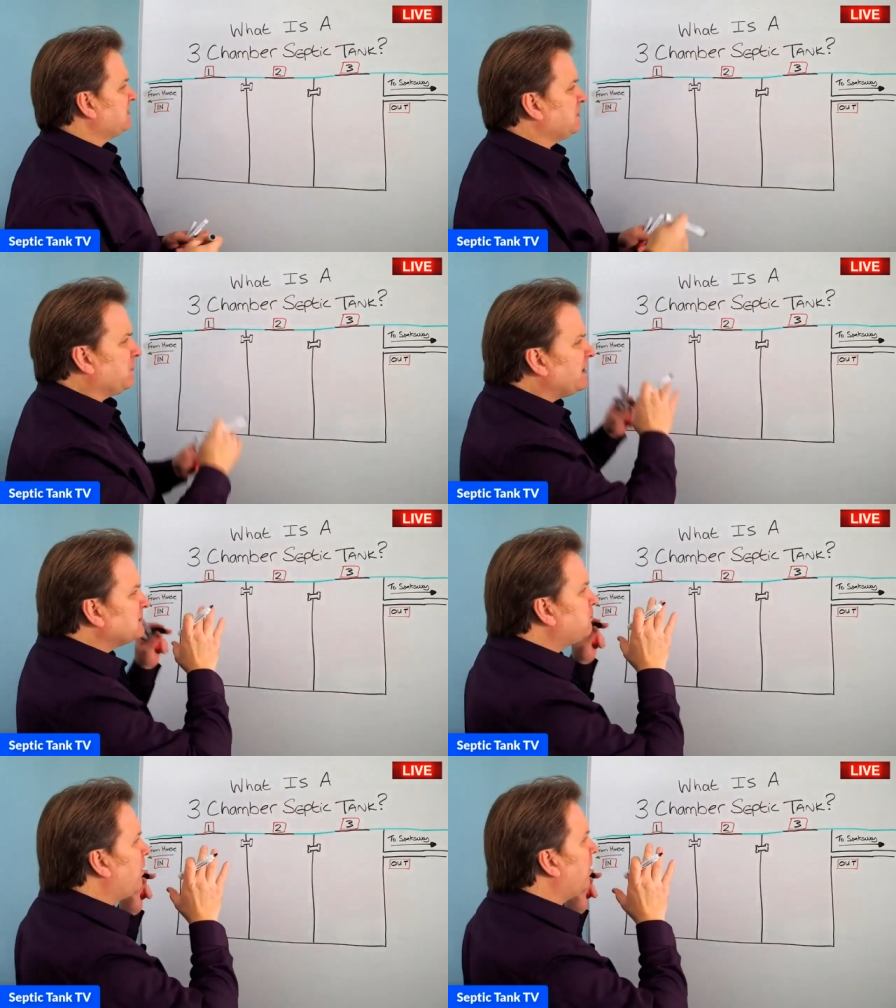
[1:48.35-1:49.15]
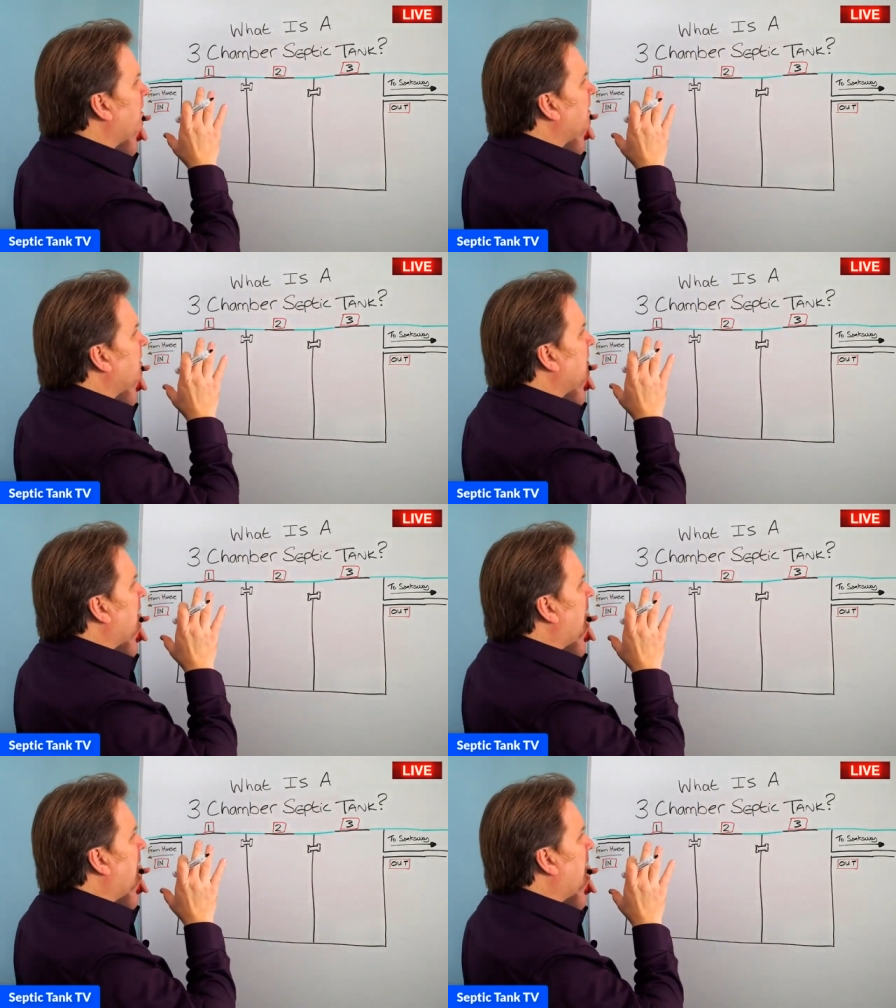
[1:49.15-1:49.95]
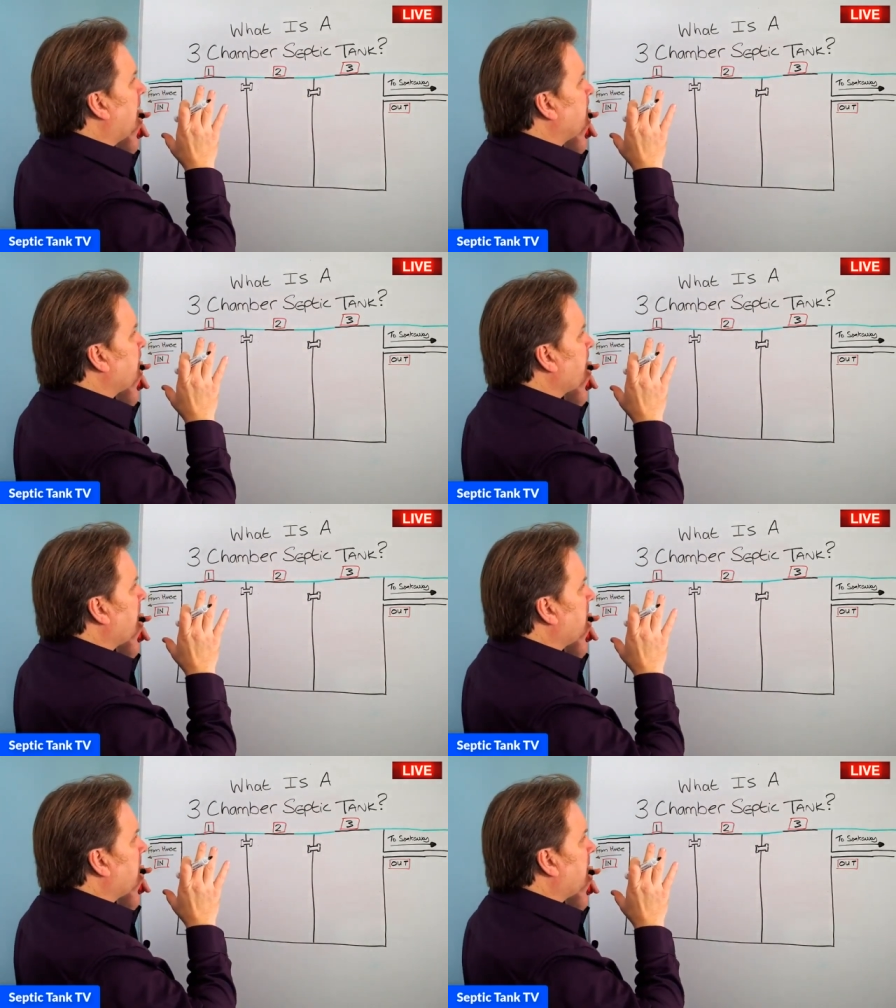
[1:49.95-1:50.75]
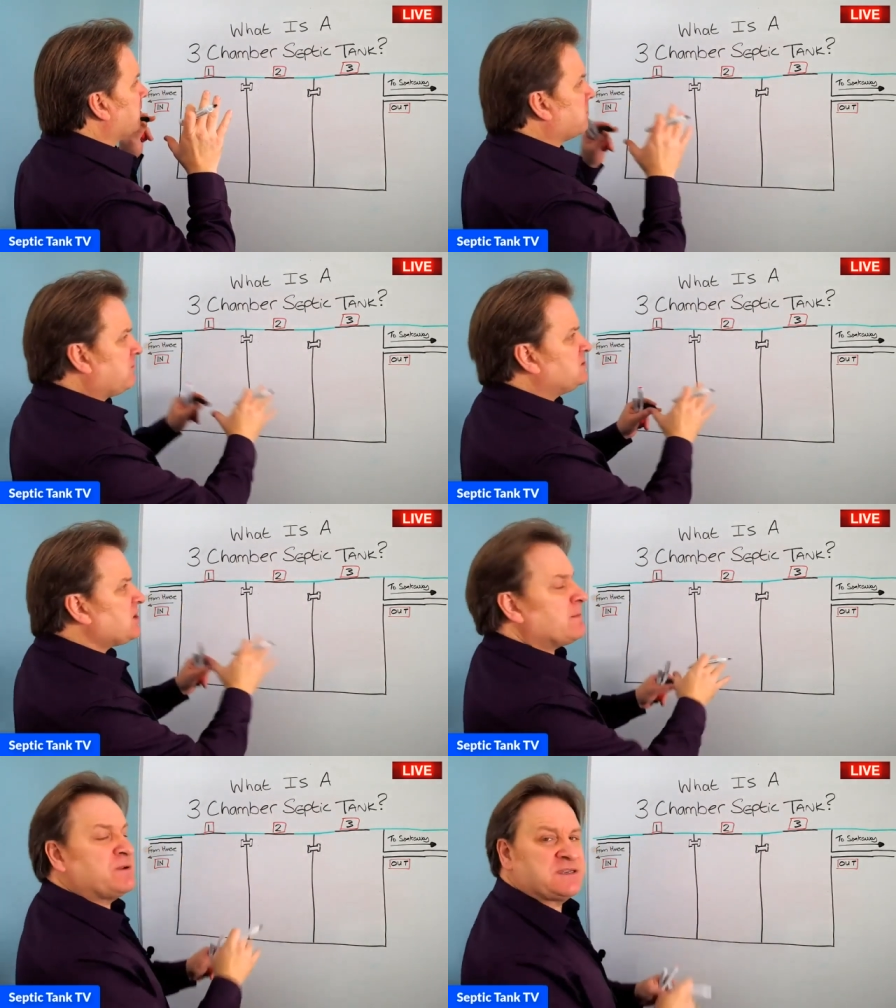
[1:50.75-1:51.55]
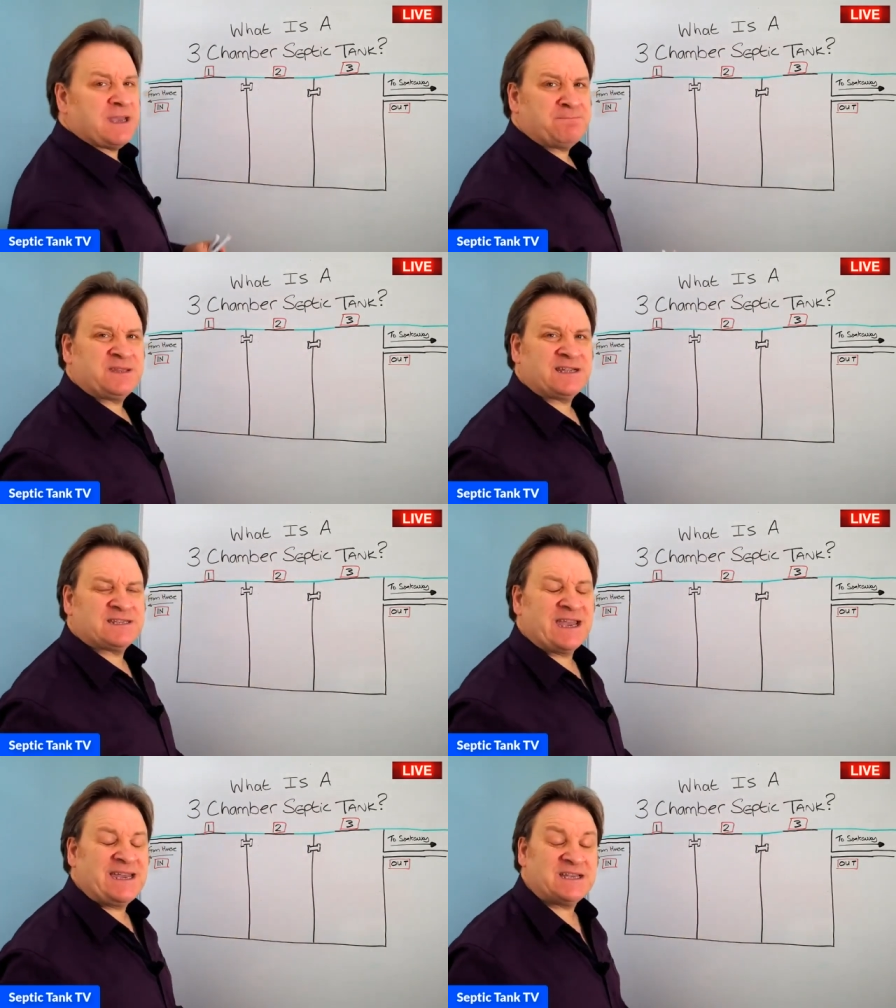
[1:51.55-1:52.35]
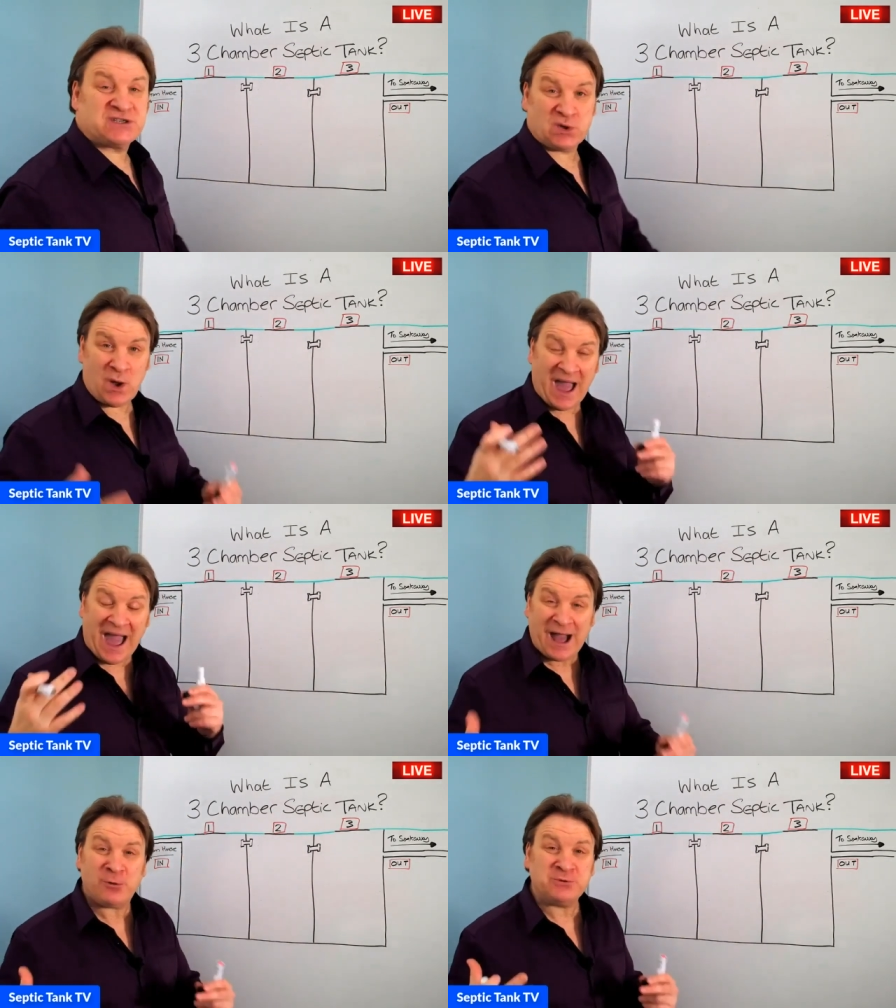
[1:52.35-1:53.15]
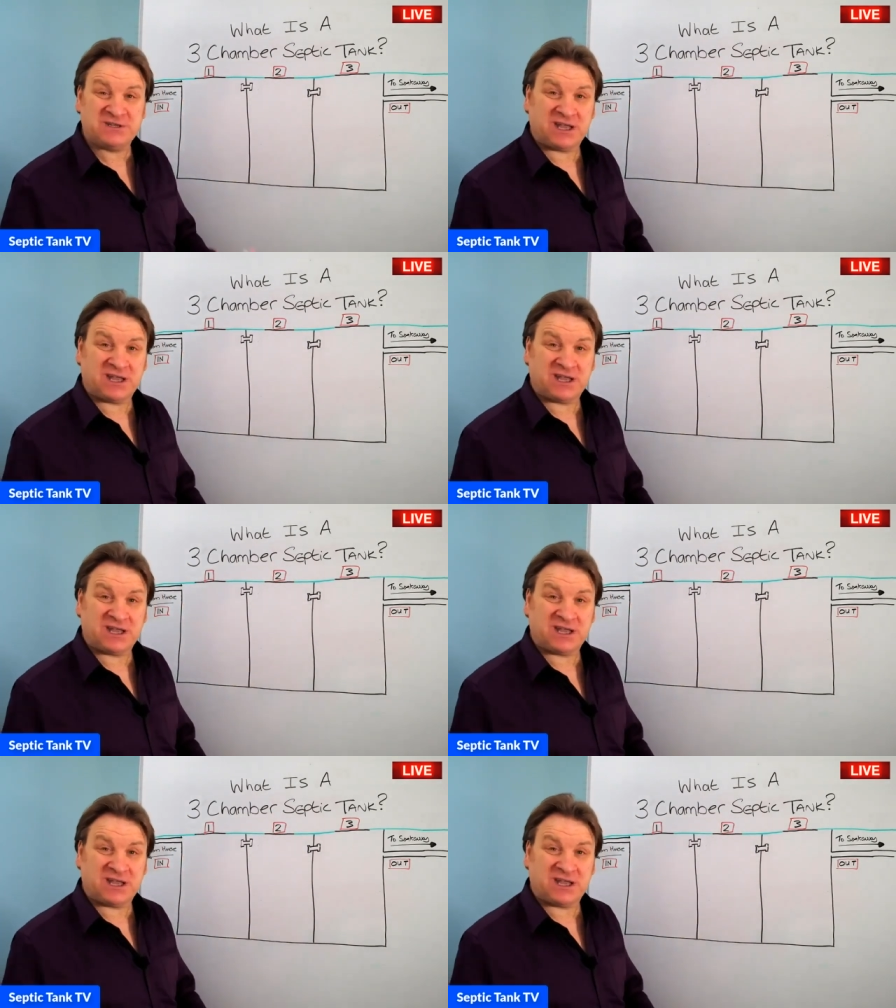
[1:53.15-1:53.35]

So that's what um, a three chamber septic tank is. So, how